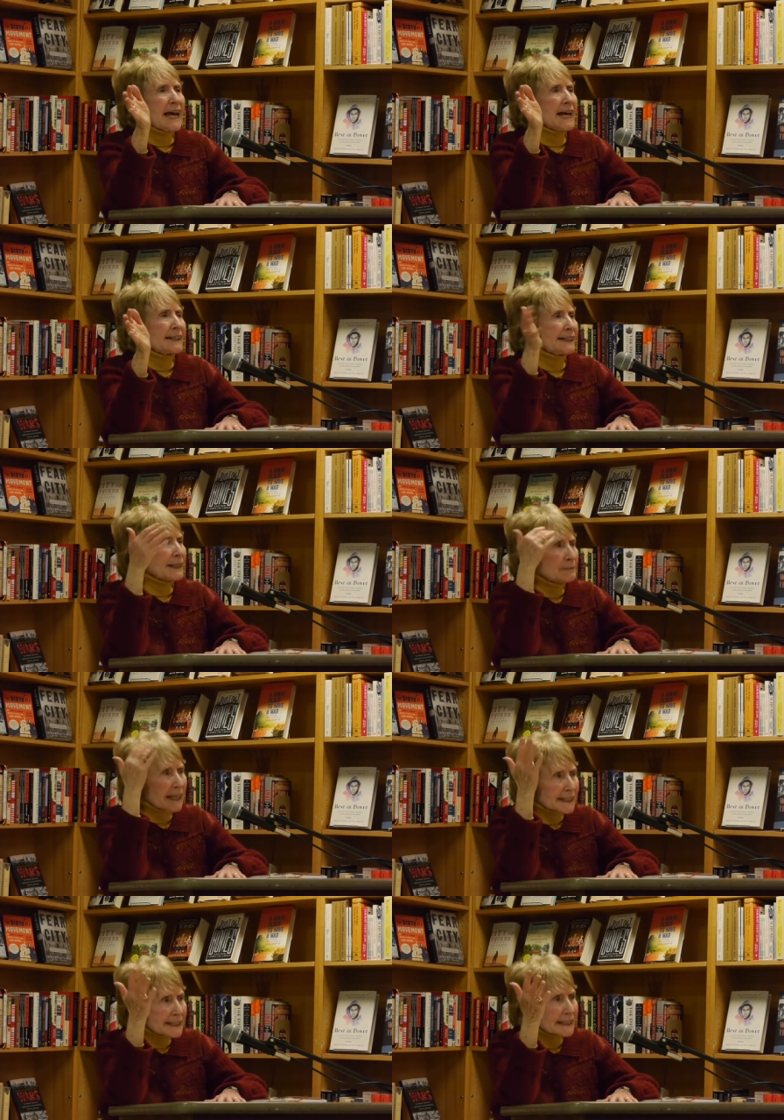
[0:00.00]
and I kept
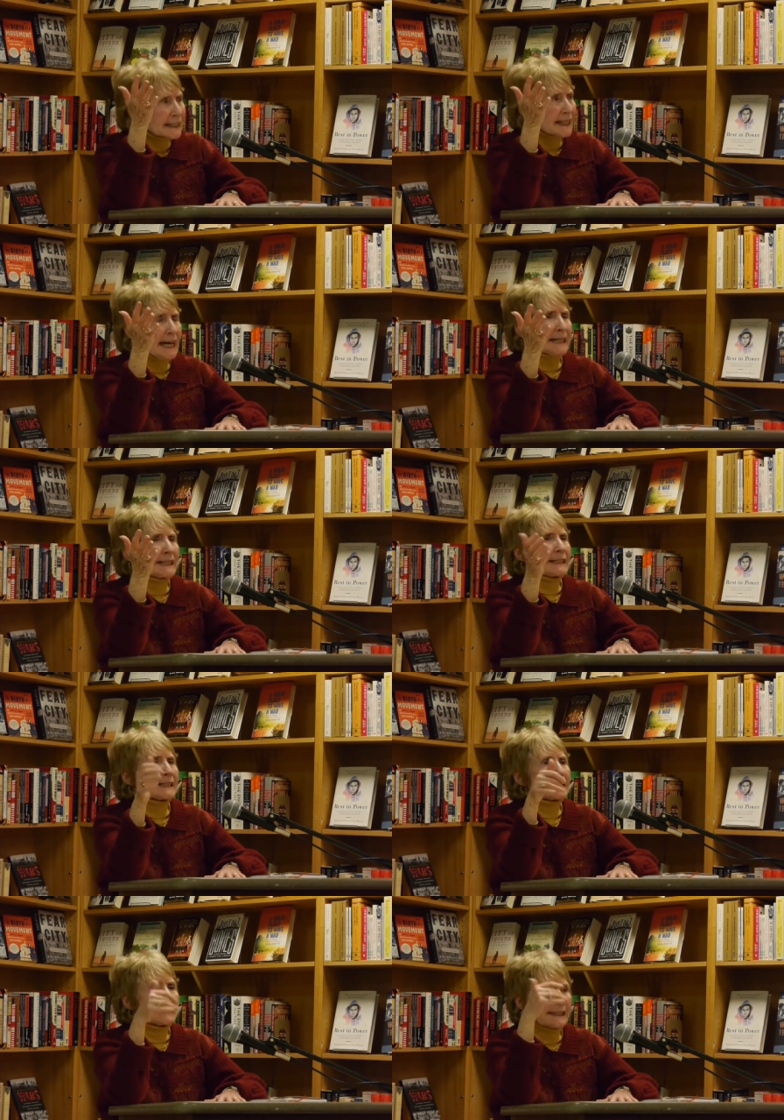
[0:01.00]
asking the
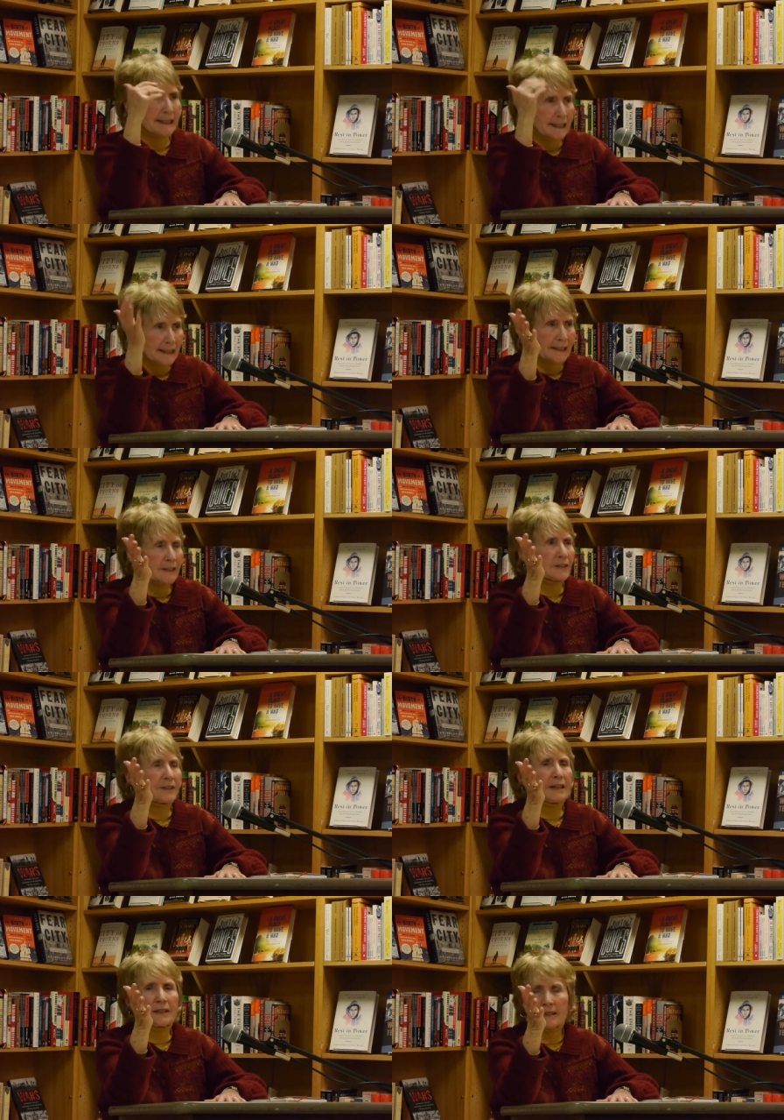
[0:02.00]
guidance, is
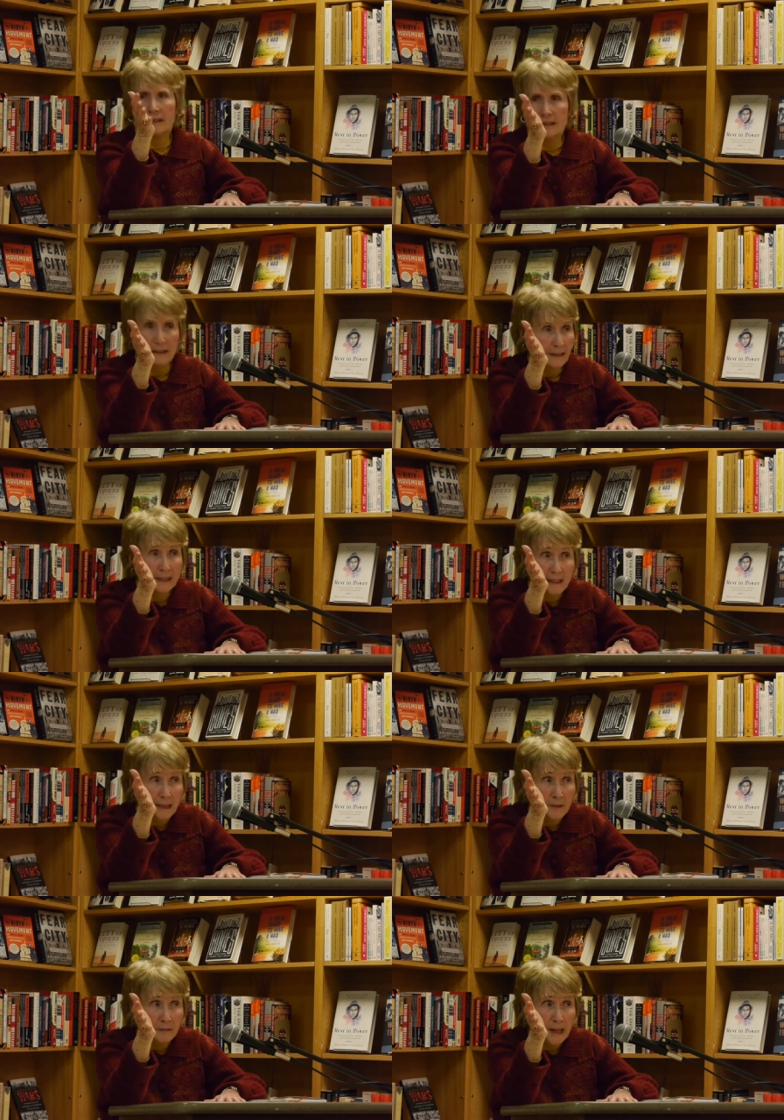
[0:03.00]
it time to